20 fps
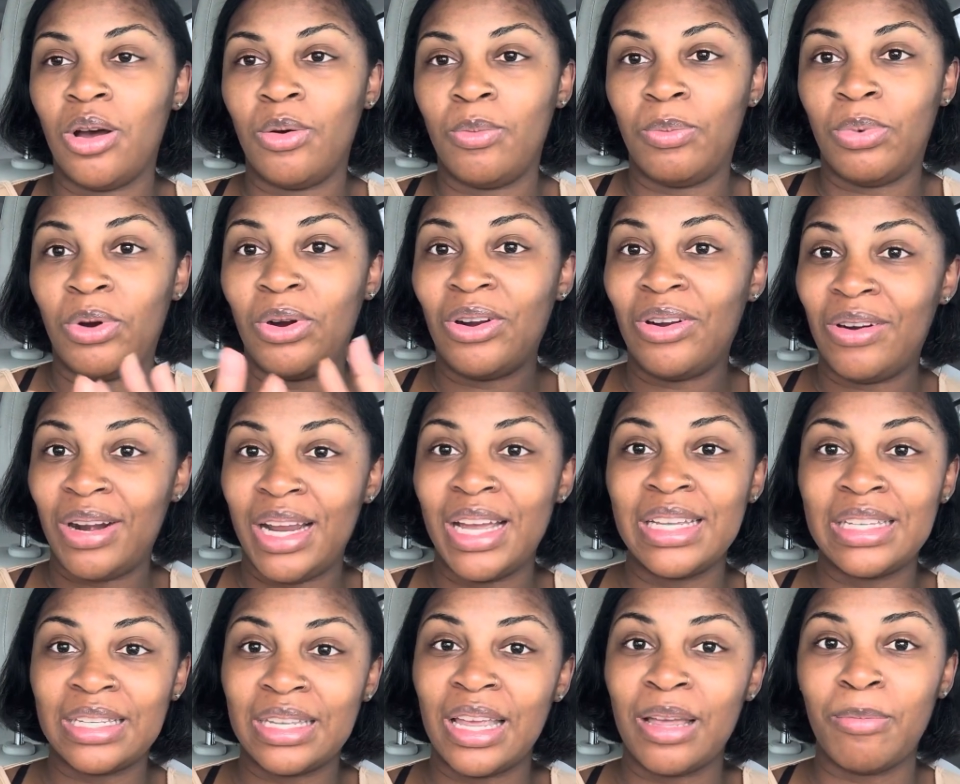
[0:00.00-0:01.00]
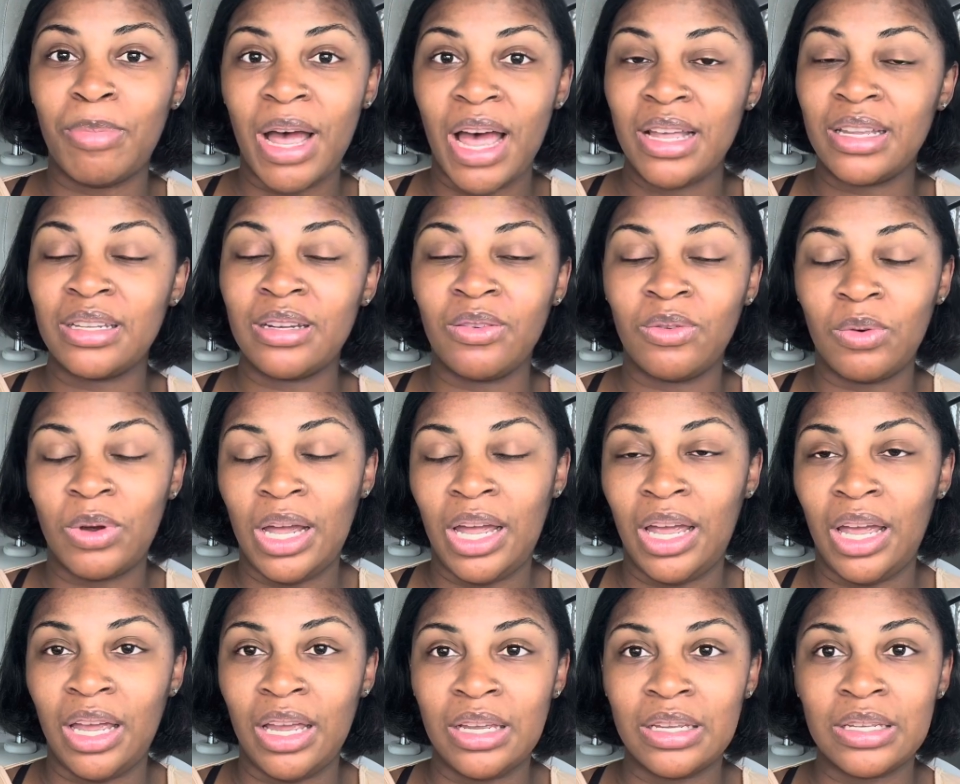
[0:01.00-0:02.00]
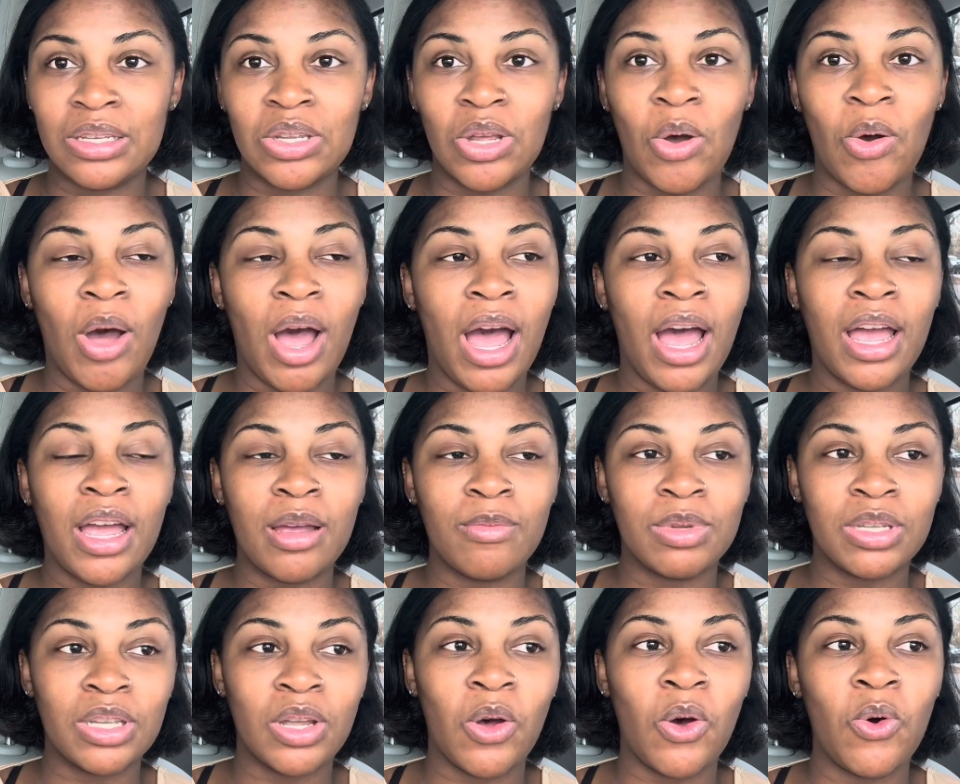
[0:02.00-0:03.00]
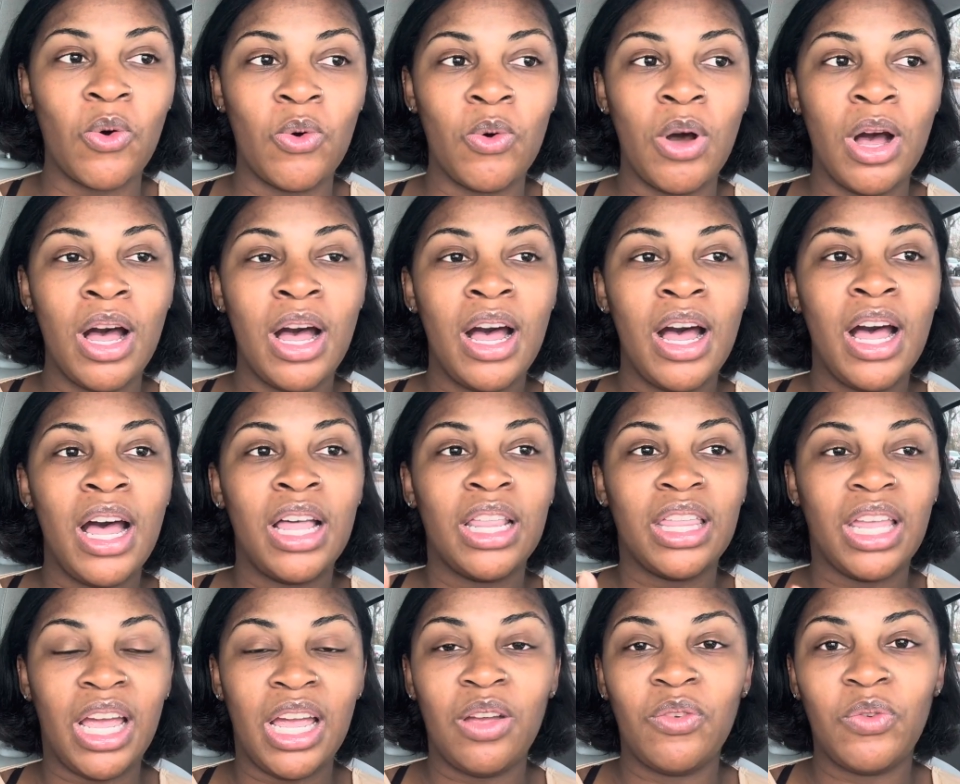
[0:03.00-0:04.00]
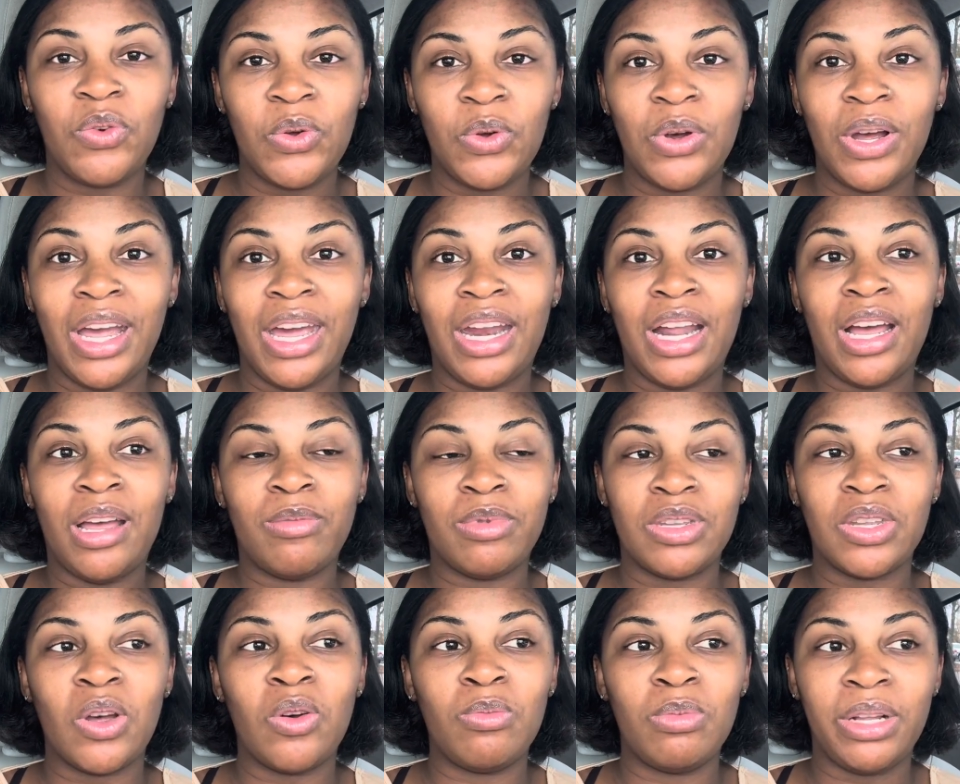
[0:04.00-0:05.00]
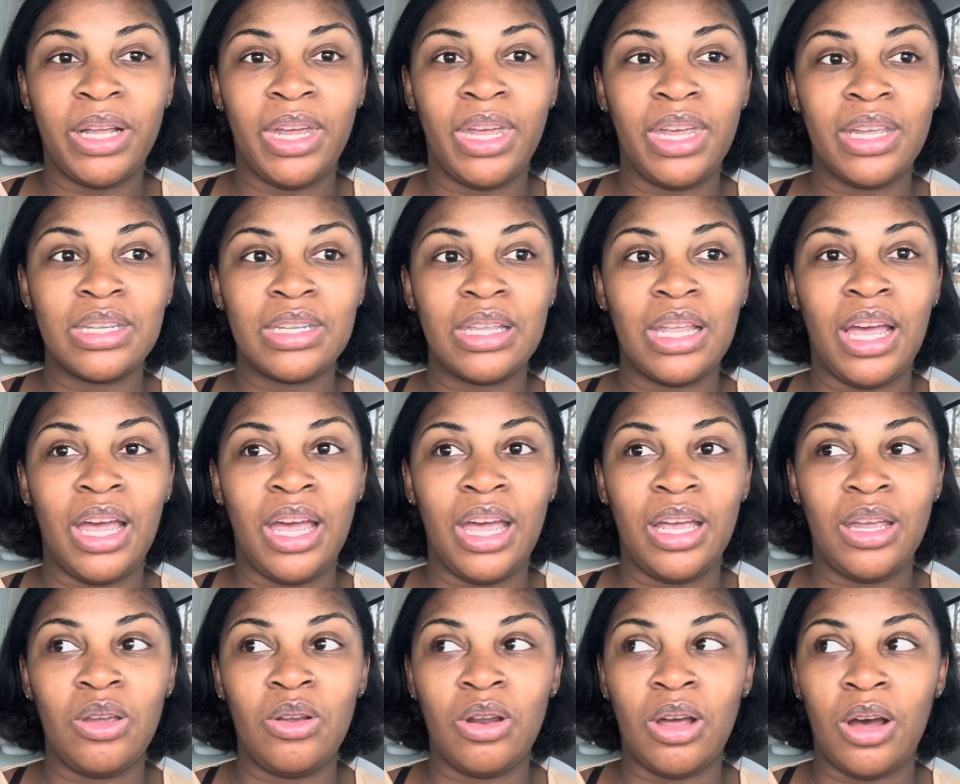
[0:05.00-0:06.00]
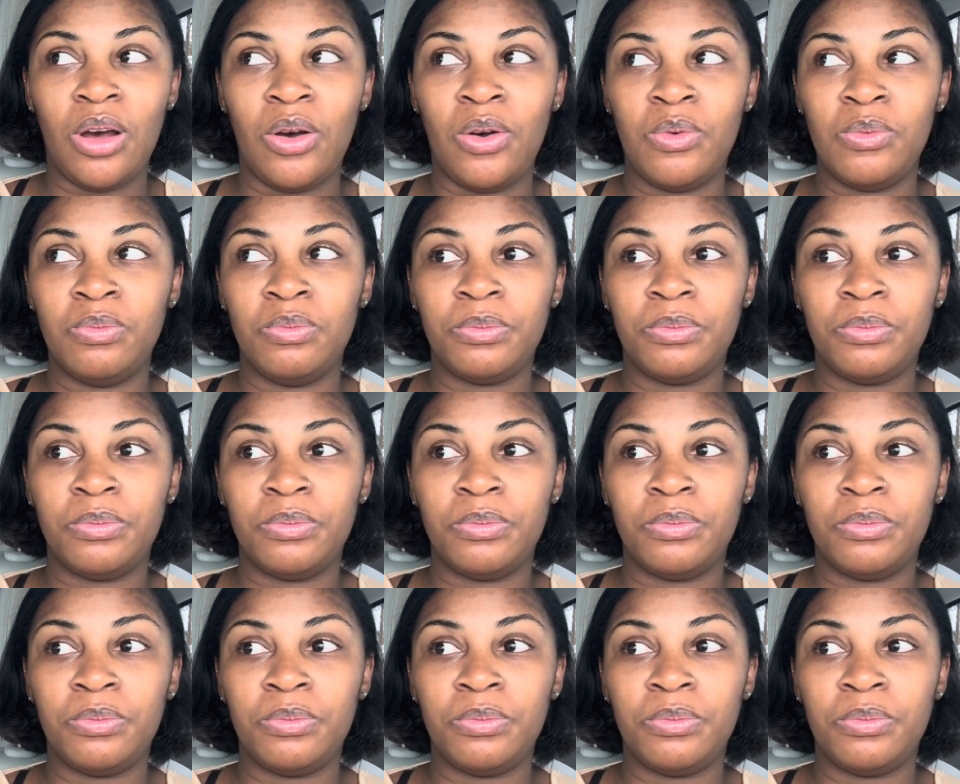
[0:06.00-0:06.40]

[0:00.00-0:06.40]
progressed in positive ways. So I am so thankful and I'm so blessed that, you know,